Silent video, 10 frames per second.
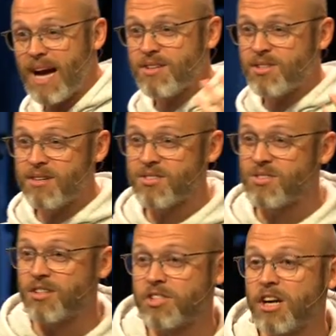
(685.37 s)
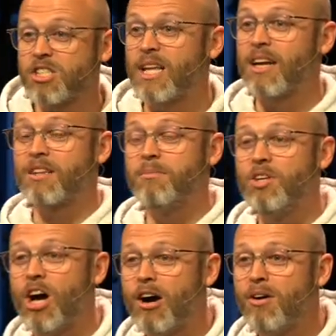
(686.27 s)
pastor, this is our church, letting
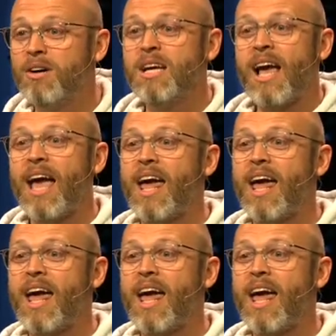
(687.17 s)
them know.